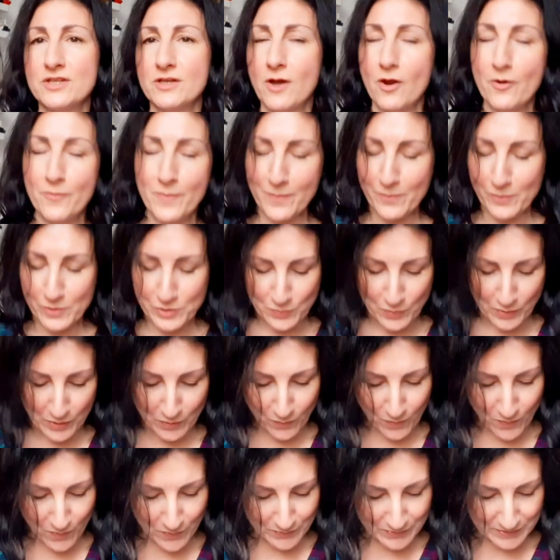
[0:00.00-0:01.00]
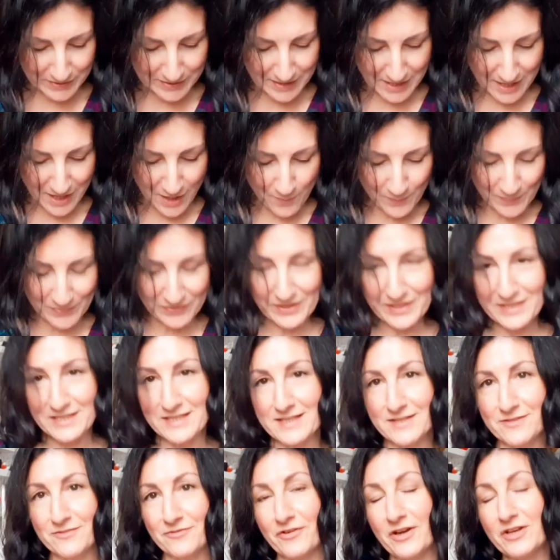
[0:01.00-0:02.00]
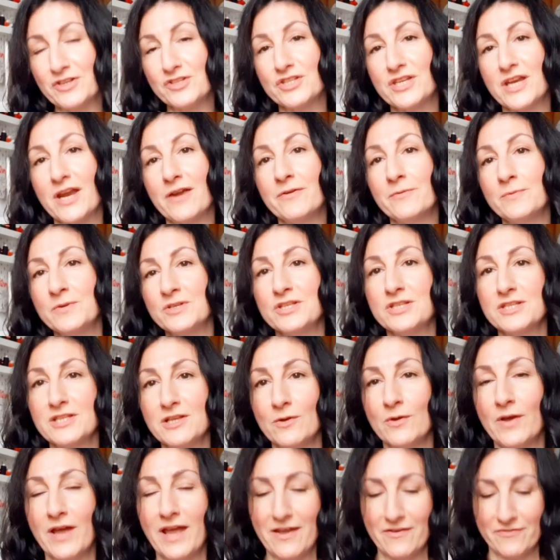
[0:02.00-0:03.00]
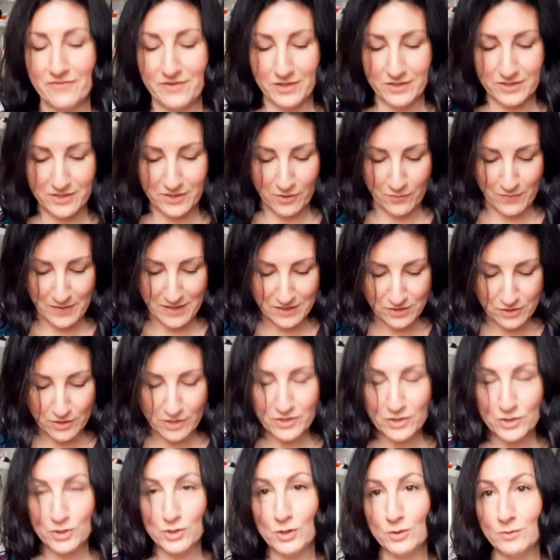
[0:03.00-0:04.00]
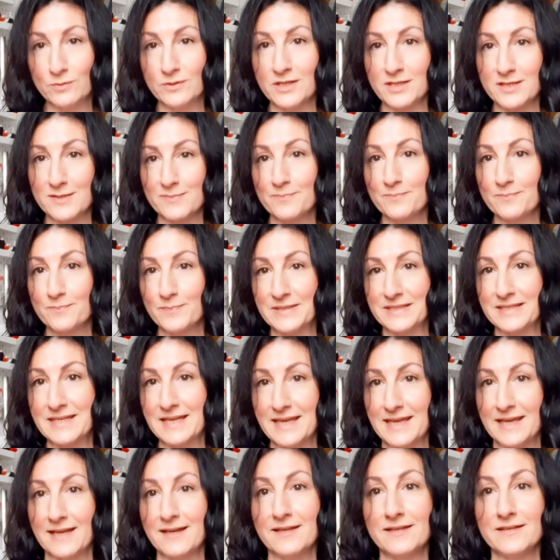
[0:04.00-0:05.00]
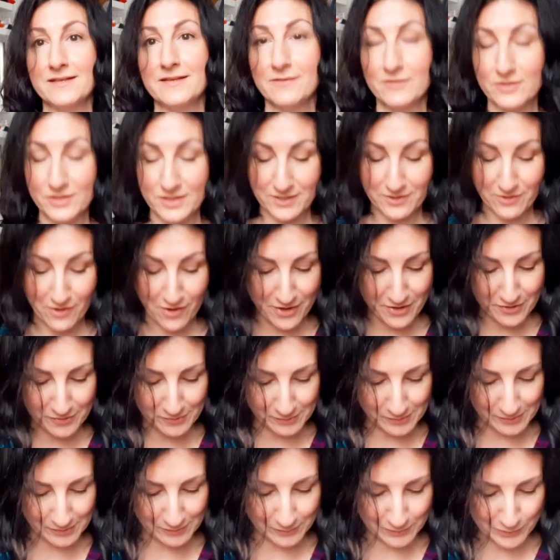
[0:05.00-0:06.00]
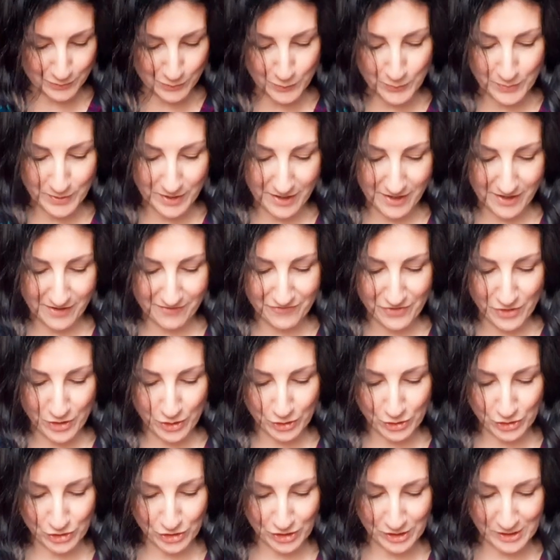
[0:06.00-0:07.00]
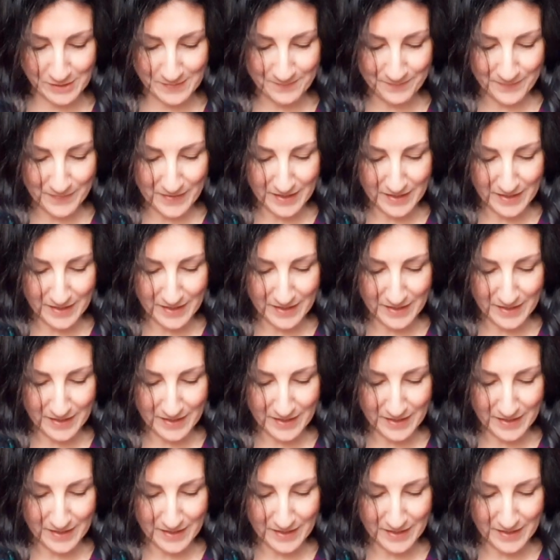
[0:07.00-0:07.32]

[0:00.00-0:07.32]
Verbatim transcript: I can't remember which one it was, but this is the French toe, which is a lot heavier. So it does suit this particular style or uh, version.